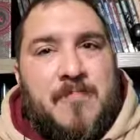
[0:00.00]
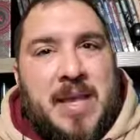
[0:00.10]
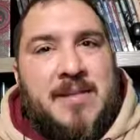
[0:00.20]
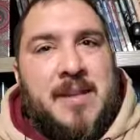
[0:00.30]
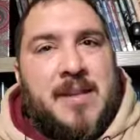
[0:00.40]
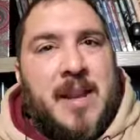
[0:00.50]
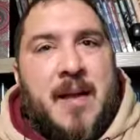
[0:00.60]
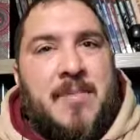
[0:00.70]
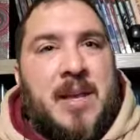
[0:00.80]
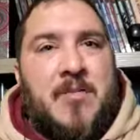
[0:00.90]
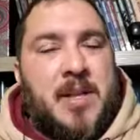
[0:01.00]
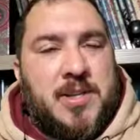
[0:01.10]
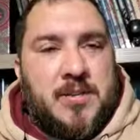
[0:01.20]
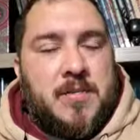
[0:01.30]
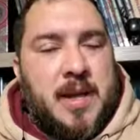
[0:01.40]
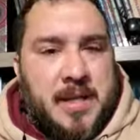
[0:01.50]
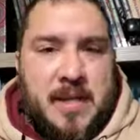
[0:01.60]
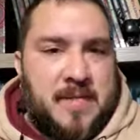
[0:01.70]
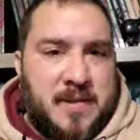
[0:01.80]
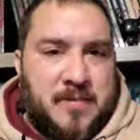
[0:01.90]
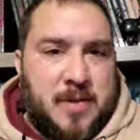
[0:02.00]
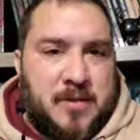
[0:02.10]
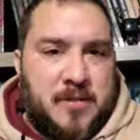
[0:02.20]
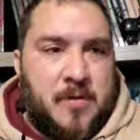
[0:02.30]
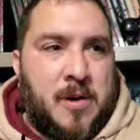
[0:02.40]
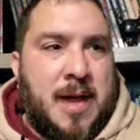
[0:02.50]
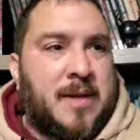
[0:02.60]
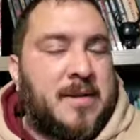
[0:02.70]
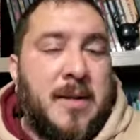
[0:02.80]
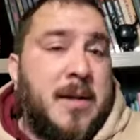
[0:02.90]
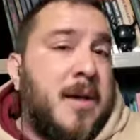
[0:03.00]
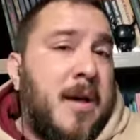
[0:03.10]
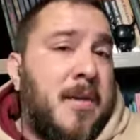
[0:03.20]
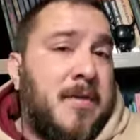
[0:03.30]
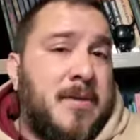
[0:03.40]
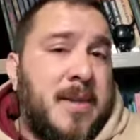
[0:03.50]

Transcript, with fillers: basically, I'm not quite sure why they give the spell to warlocks, other